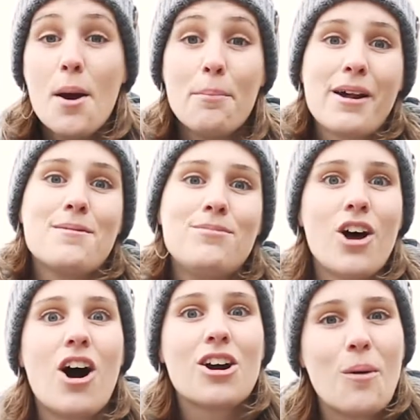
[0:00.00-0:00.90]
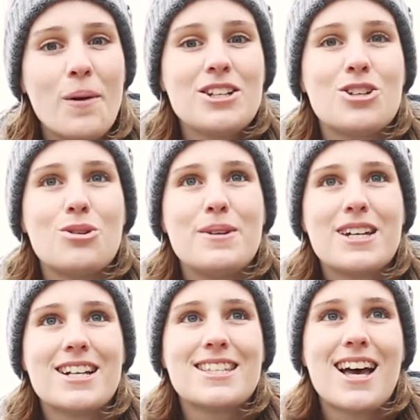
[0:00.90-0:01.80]
but I'm not going to,
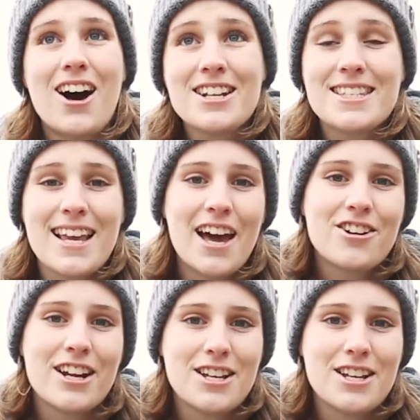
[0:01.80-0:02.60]
because on a Saturday